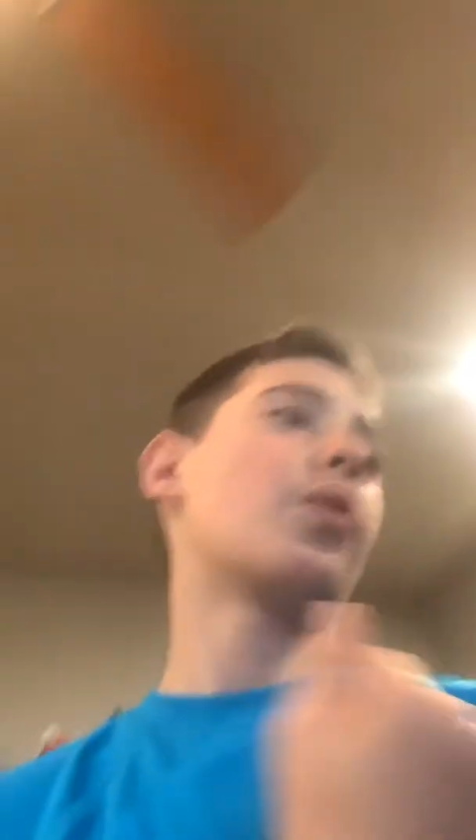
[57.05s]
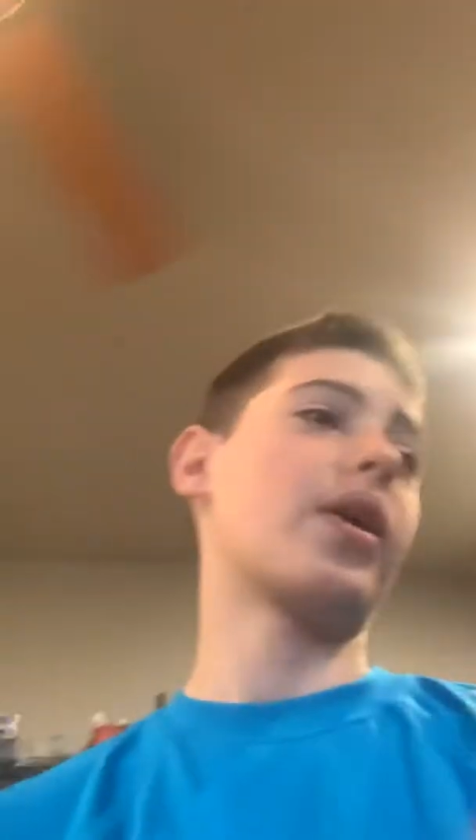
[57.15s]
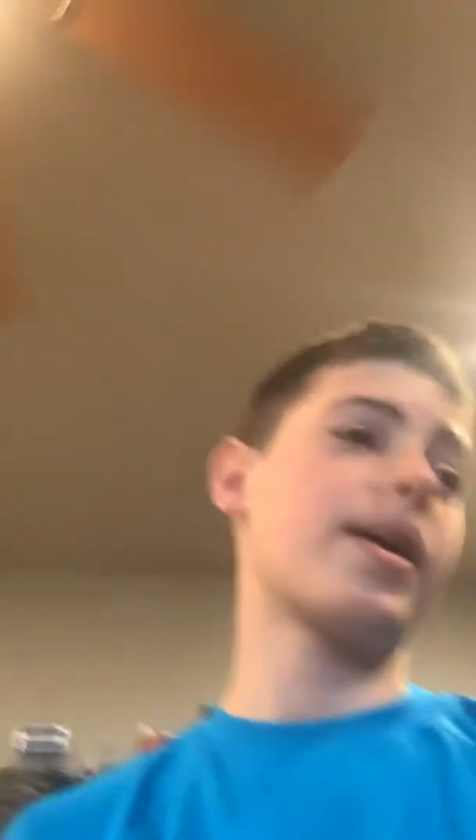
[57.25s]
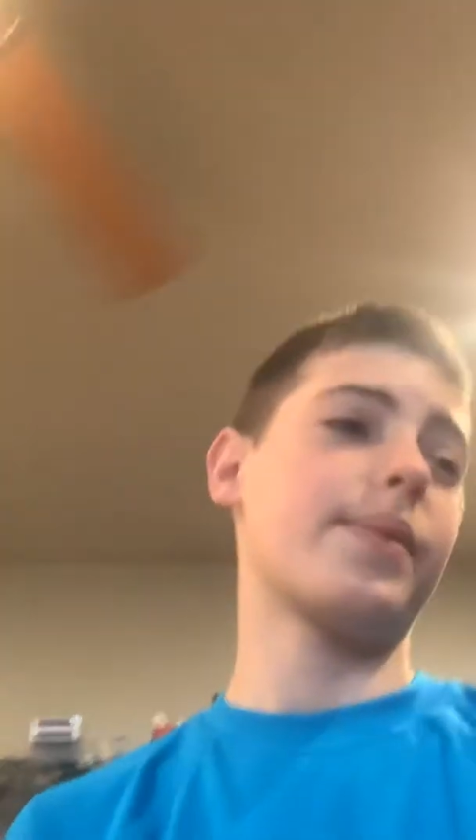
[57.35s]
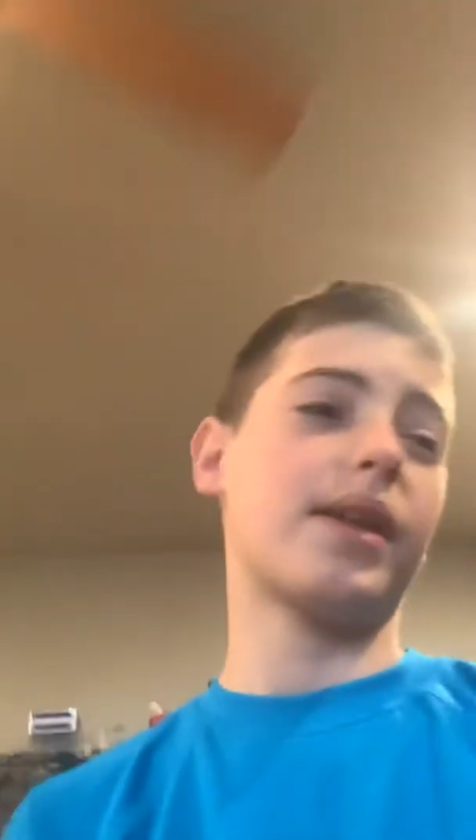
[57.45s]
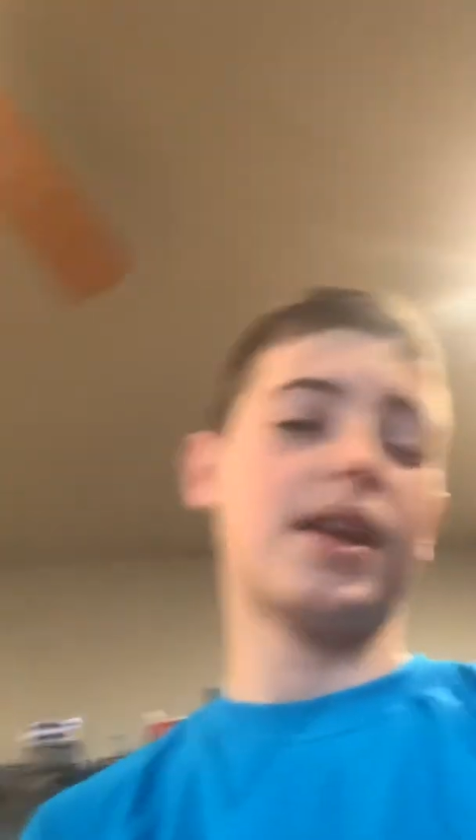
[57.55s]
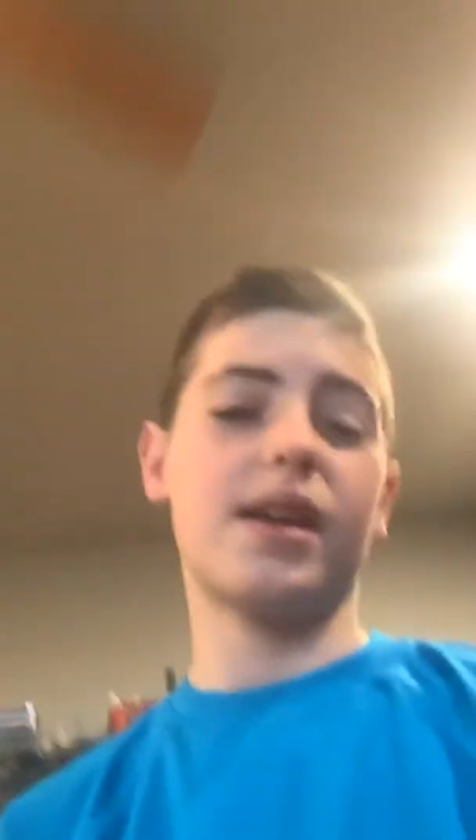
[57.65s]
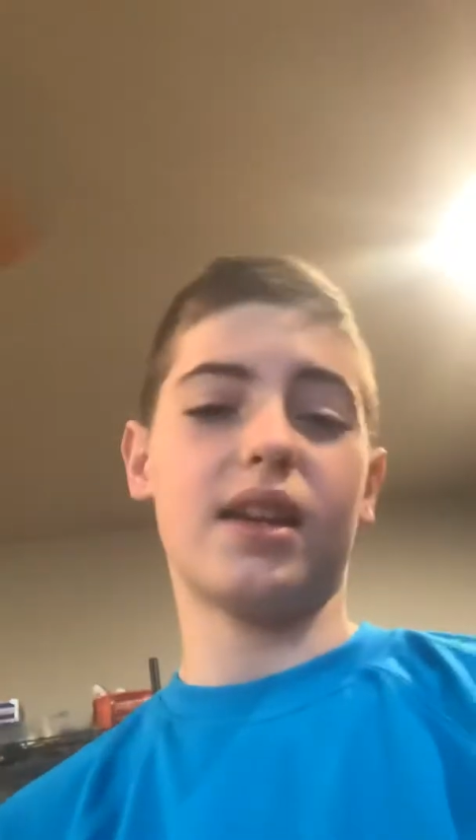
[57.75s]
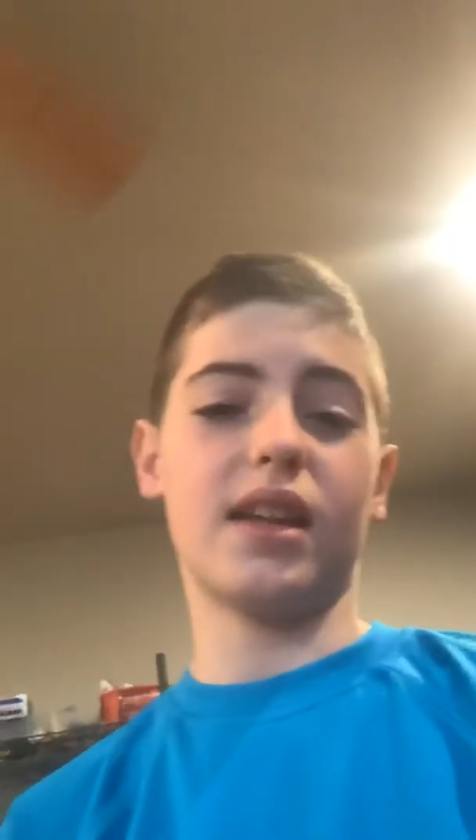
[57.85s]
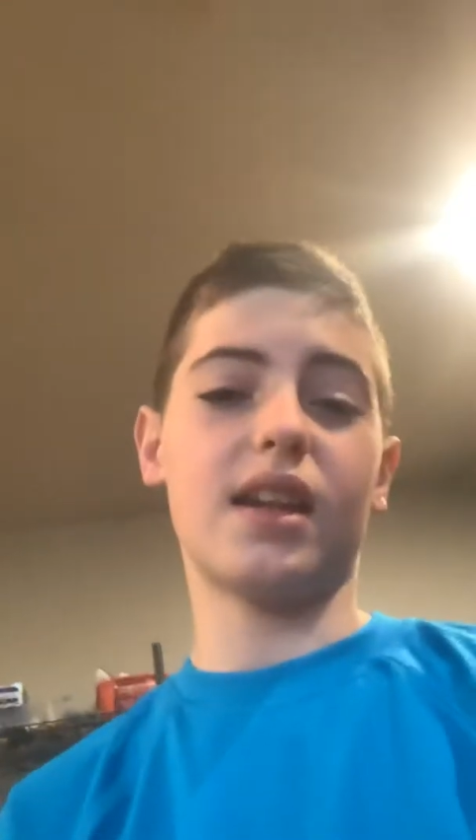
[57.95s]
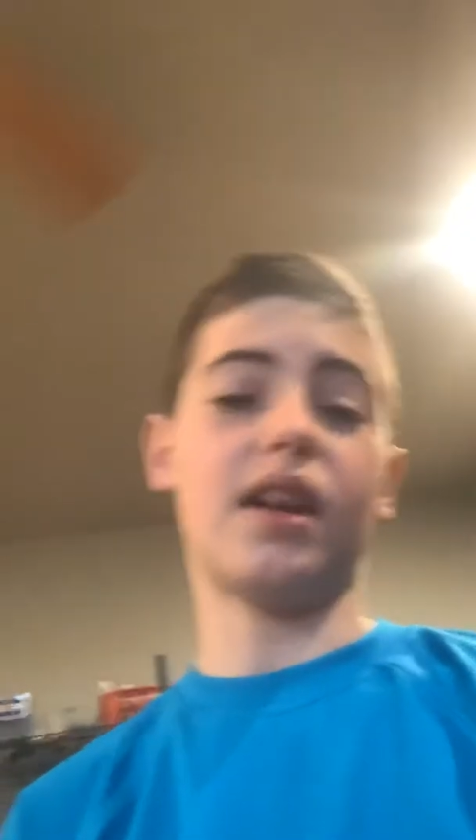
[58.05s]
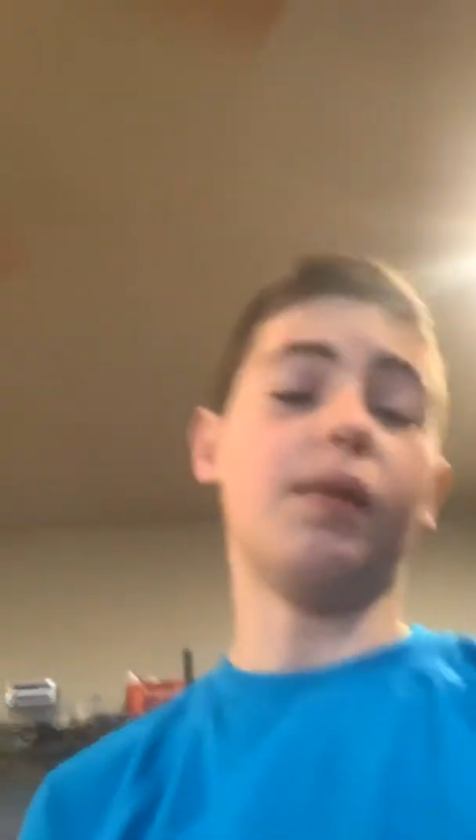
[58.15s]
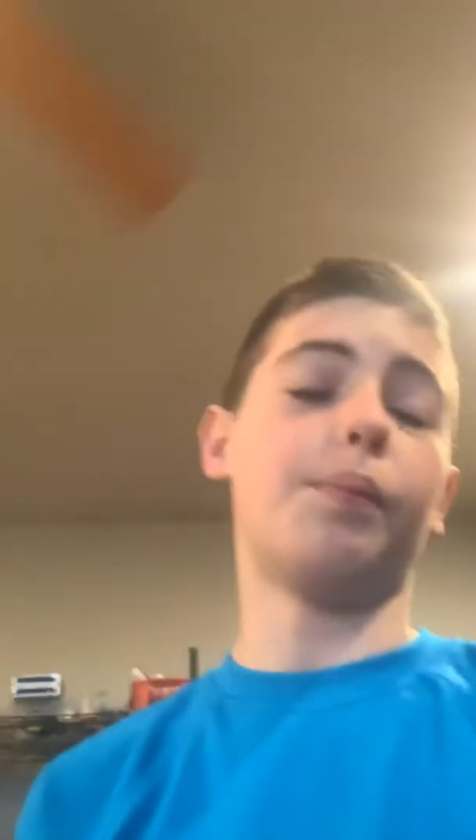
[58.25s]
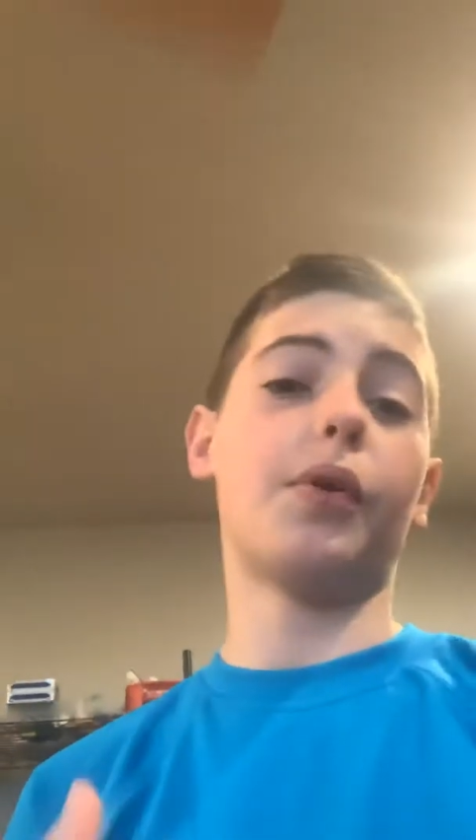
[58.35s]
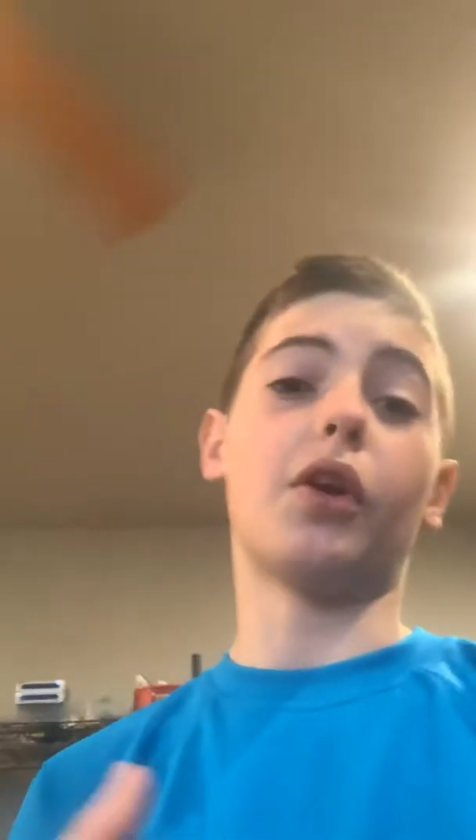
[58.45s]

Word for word: where I'm gonna get a put